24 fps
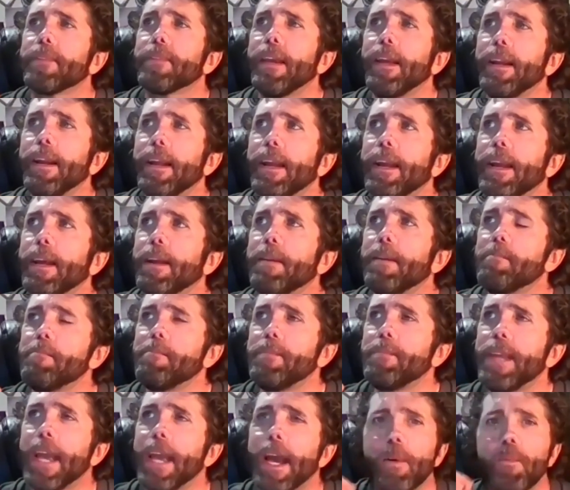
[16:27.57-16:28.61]
And
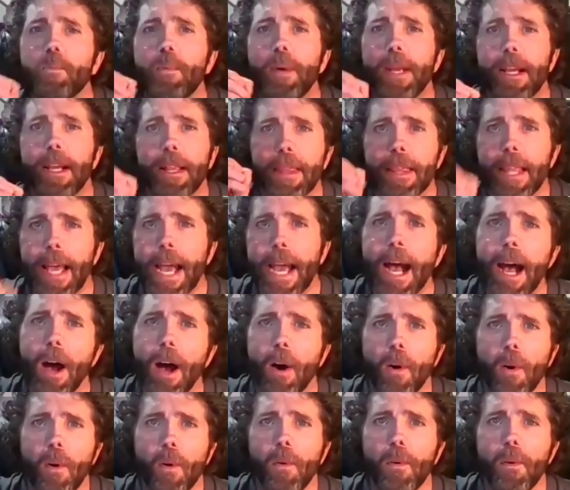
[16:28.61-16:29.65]
yet we
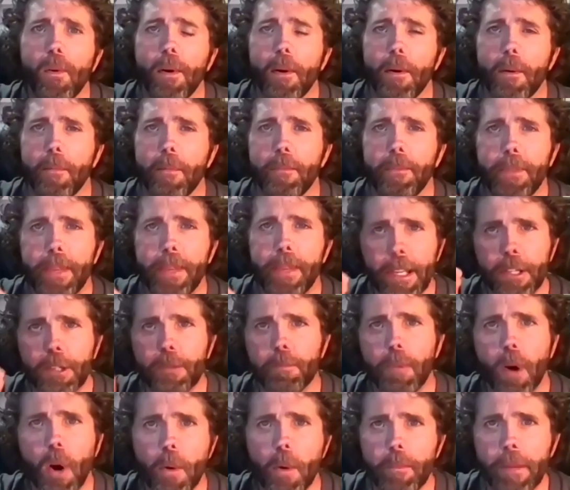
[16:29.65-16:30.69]
allow
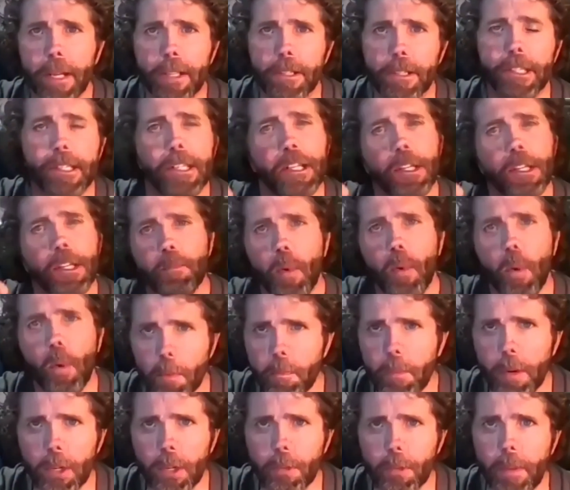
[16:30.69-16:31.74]
these moments, these
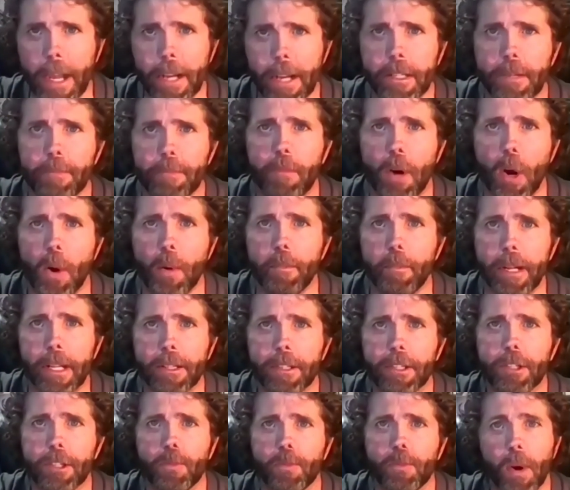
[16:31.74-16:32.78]
poor perspective
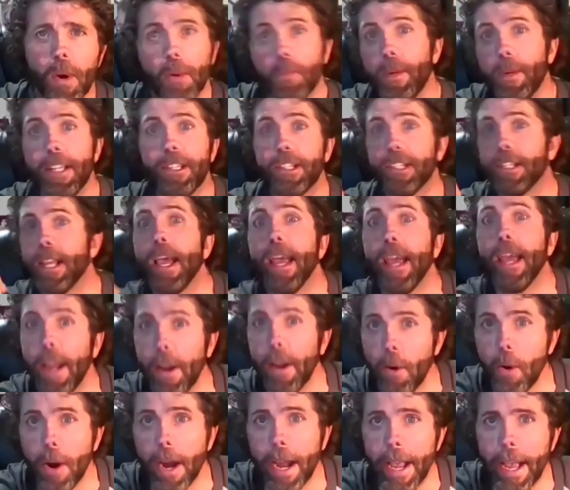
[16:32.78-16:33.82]
moments where we say,
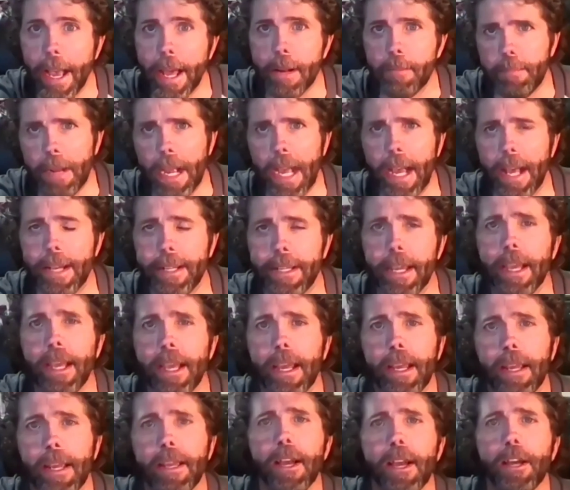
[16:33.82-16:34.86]
oh, I had a bad
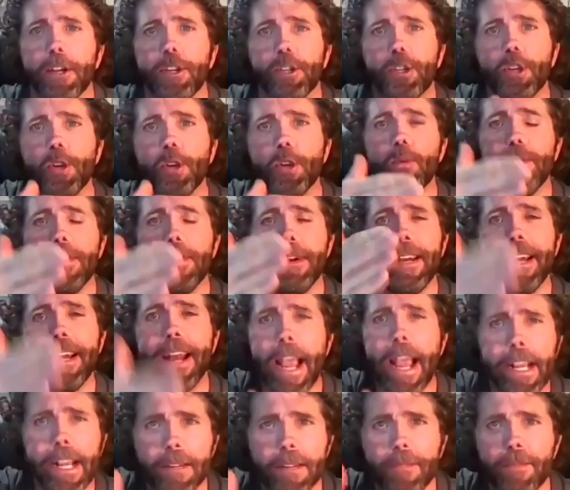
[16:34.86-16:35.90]
day, to
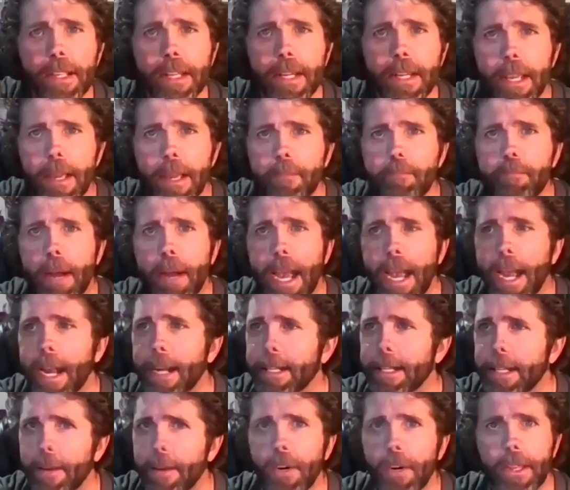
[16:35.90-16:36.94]
negatively
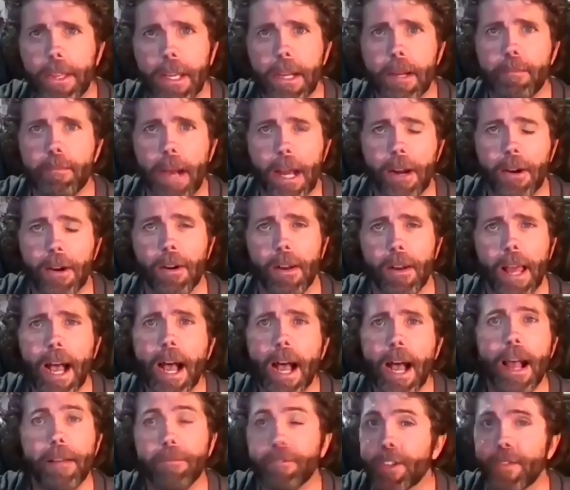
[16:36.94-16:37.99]
impact everything about our
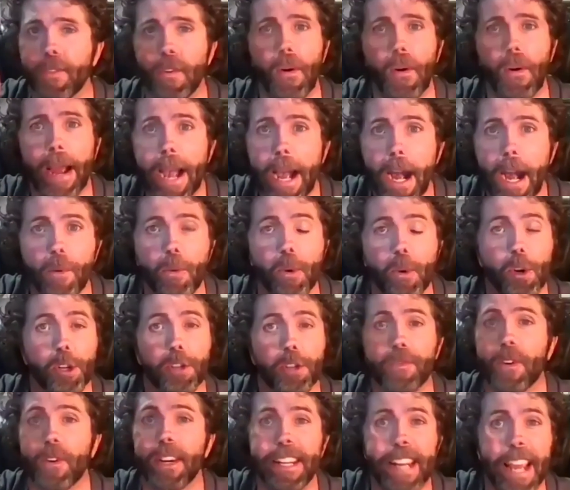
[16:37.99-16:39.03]
lives for hours,
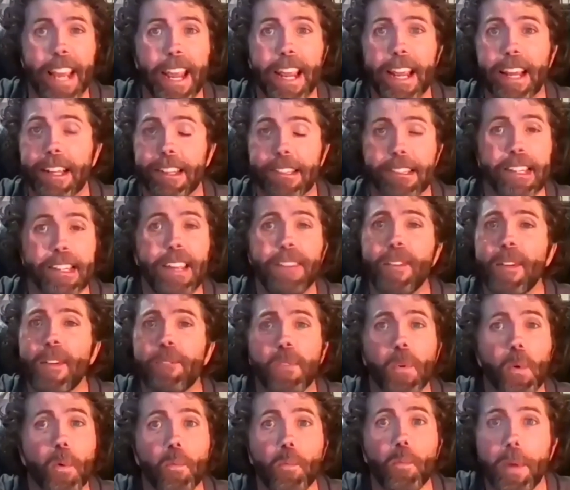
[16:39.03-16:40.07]
for days, even
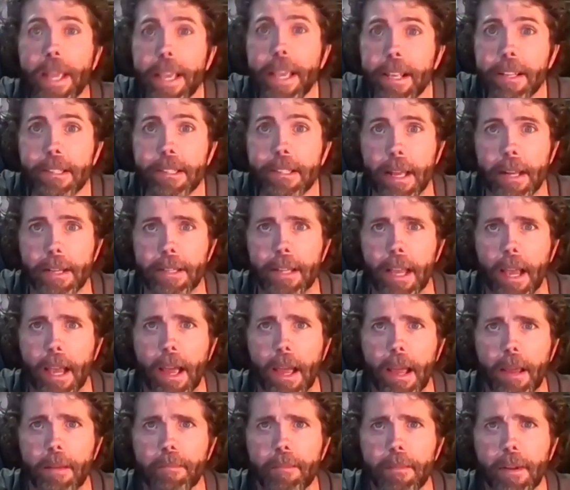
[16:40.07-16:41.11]
for weeks at
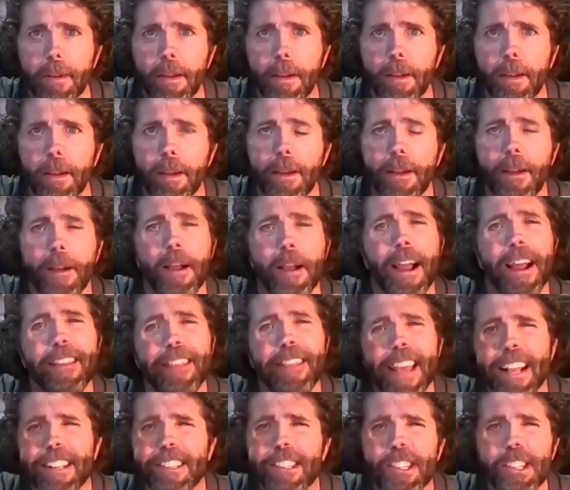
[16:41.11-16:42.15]
times. Yeah. And
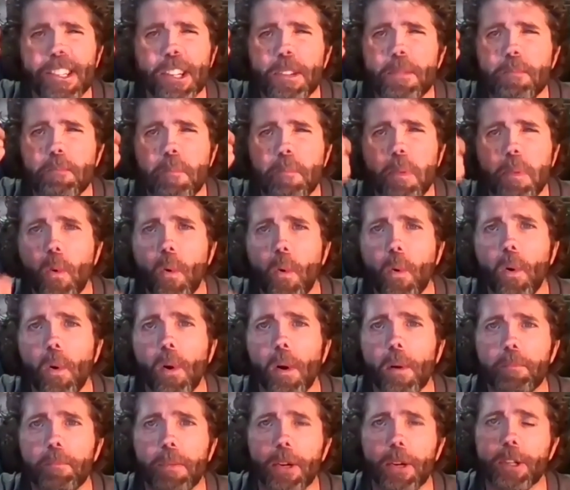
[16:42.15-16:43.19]
that's just
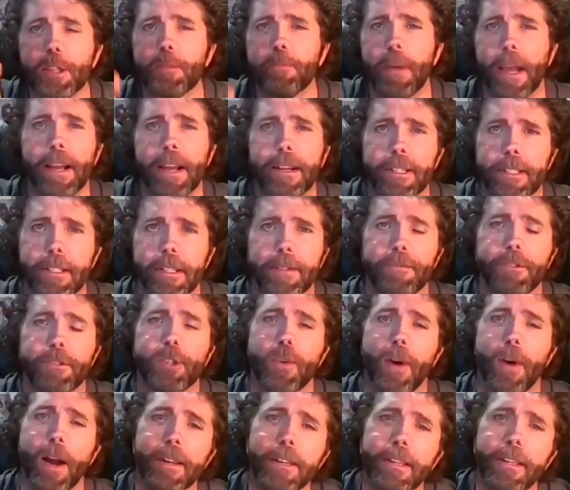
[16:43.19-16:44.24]
poor perspective.
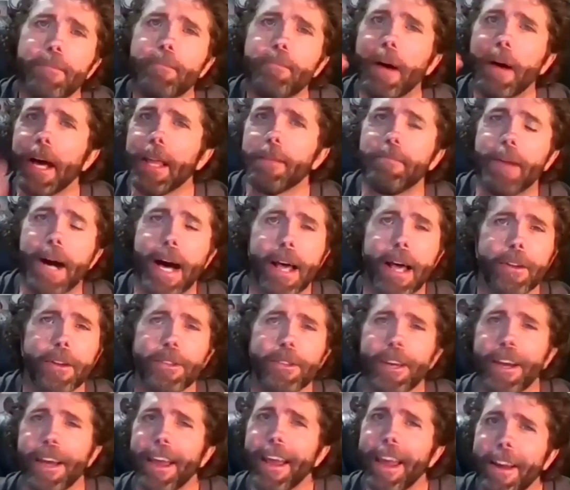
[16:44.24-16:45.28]
So I live by the model
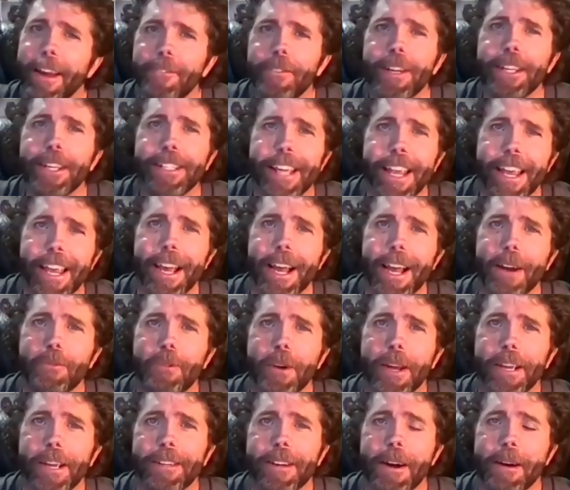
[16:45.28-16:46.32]
that every day I
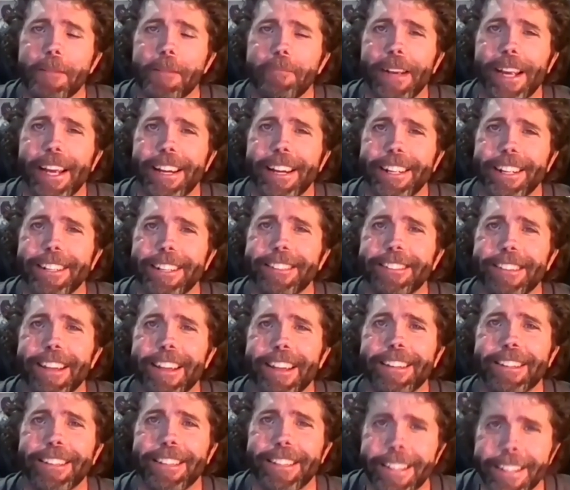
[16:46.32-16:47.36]
wake up, man, it is
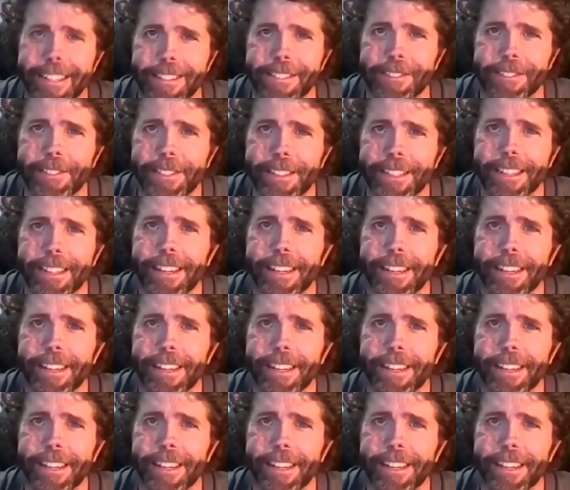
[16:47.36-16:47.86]
a gift.